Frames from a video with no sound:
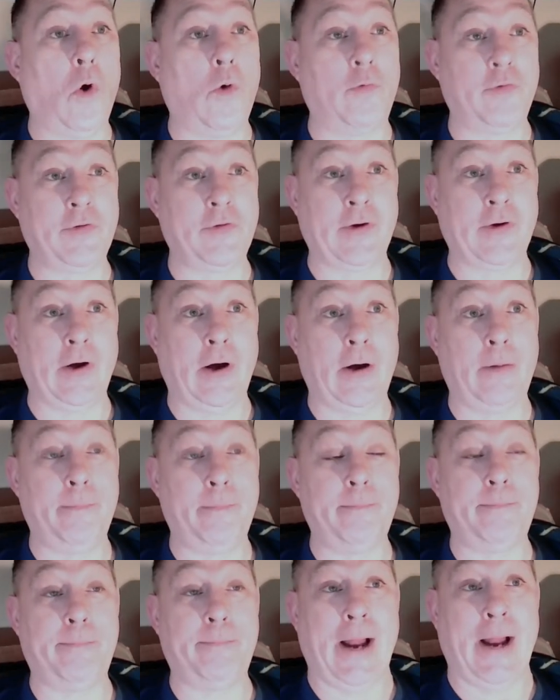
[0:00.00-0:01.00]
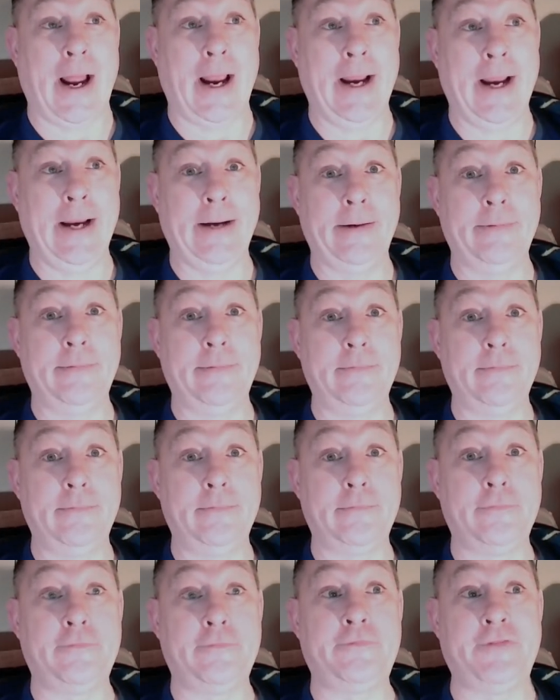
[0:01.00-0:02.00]
over there by
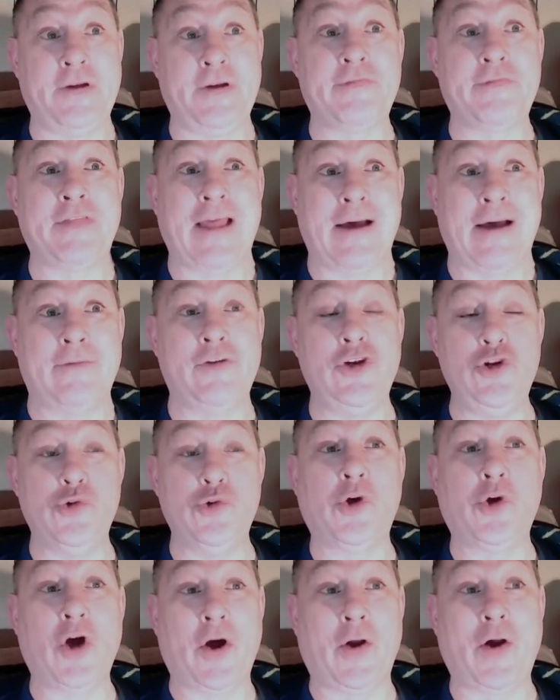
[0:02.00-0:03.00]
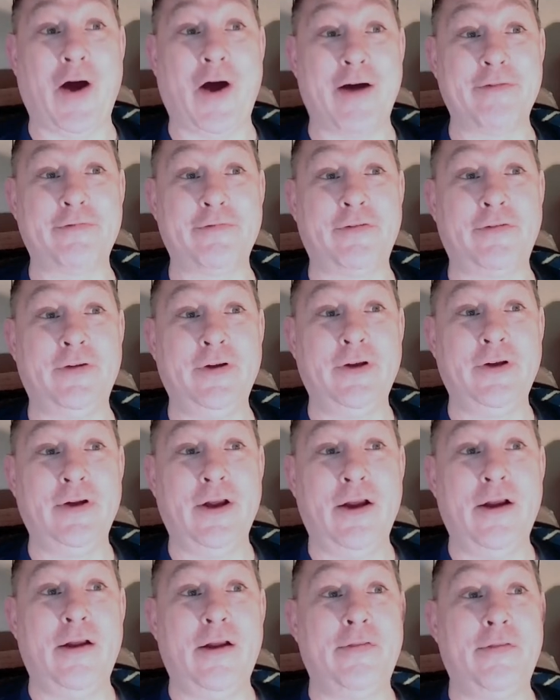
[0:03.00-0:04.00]
Fifth Avenue cutoff
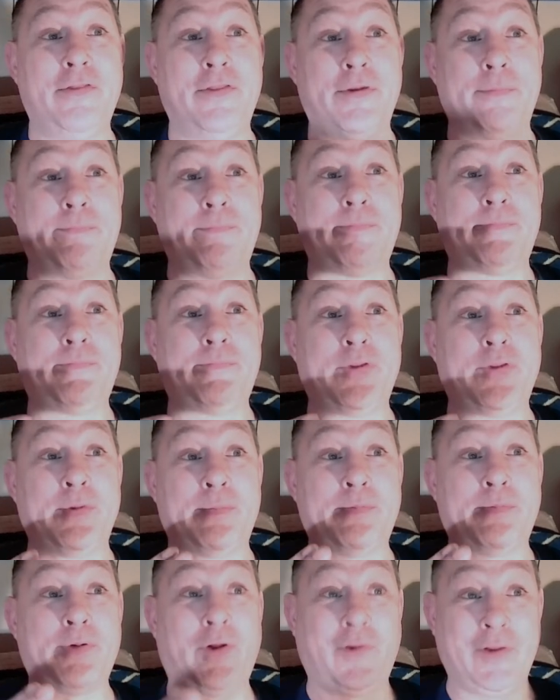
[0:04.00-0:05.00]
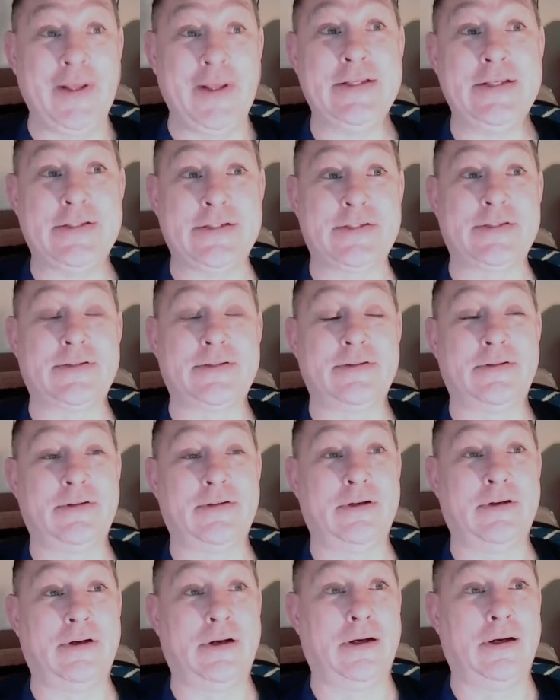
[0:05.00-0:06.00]
the police,
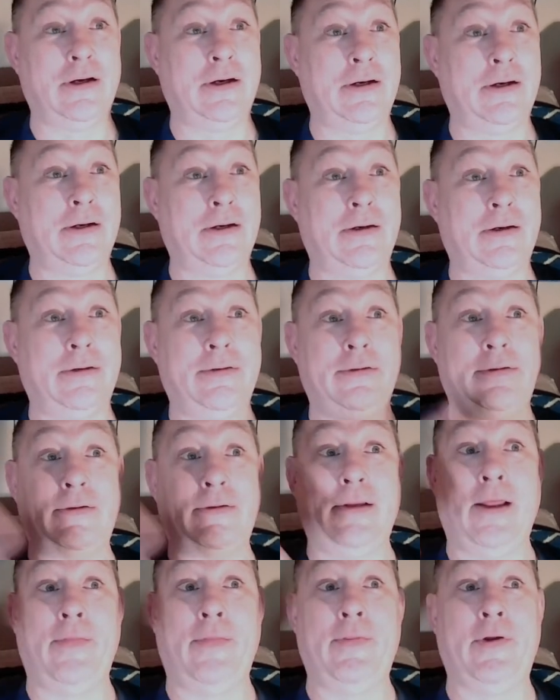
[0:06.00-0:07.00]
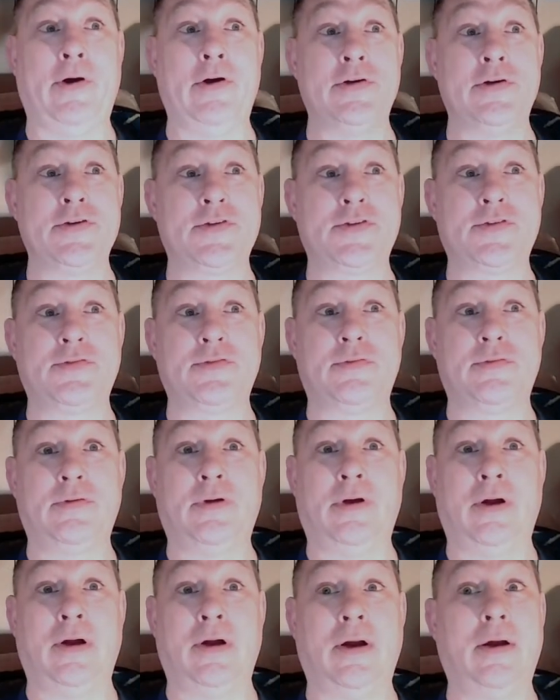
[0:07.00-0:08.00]
uh, and there's
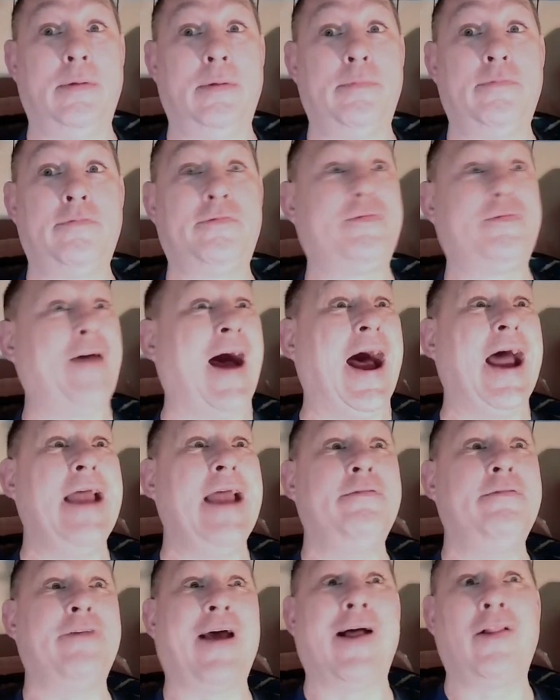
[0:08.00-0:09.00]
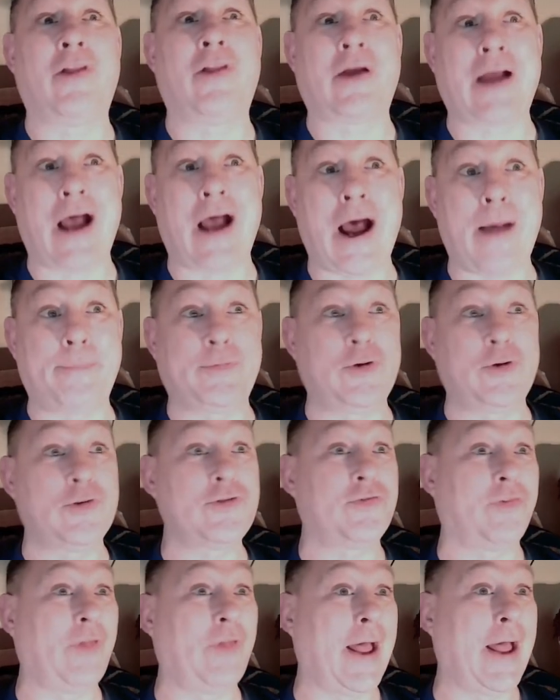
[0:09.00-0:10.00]
uh, five
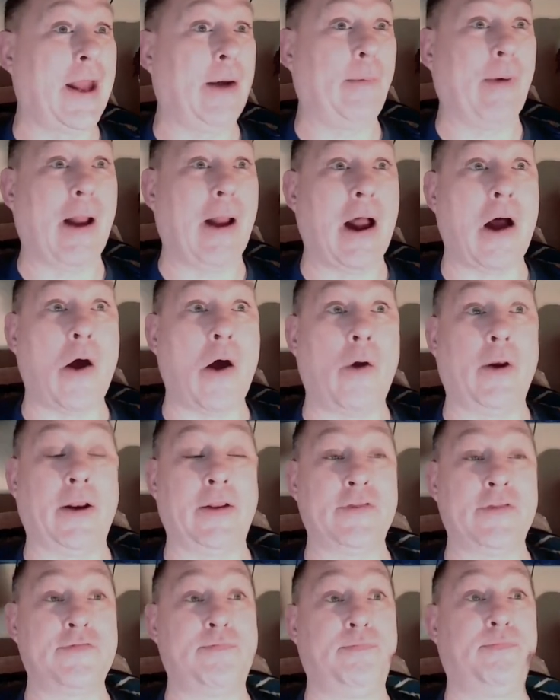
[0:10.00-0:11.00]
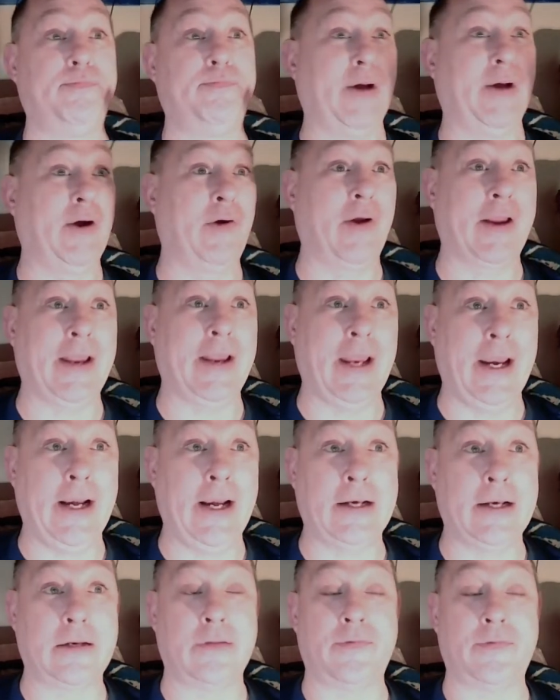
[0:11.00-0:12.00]
helicopters flying around, and it's
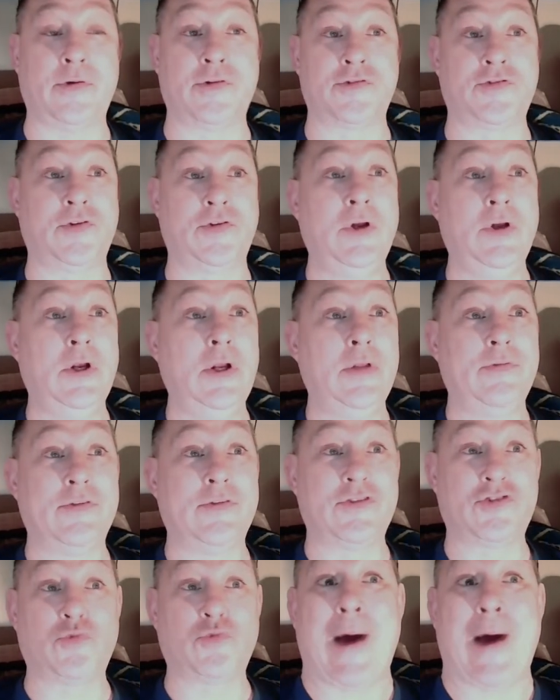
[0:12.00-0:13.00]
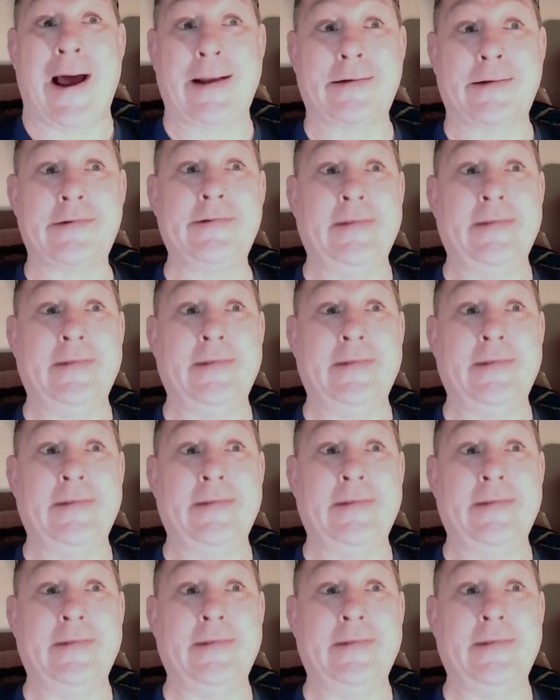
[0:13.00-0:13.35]
barricaded, and there's SWAT